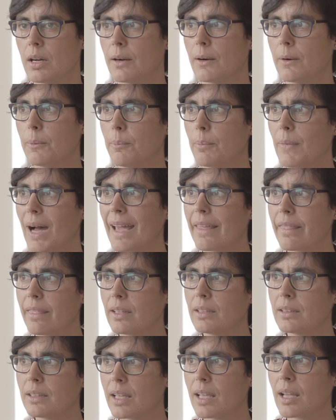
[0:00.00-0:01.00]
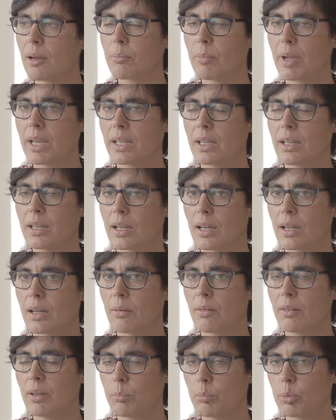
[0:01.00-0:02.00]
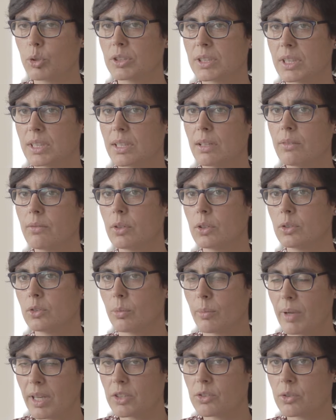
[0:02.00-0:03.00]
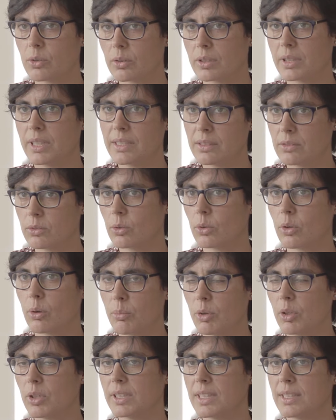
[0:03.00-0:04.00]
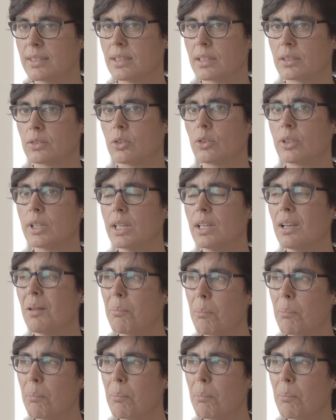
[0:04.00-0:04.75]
I think they are making an important effort to make sure these two communities are talking.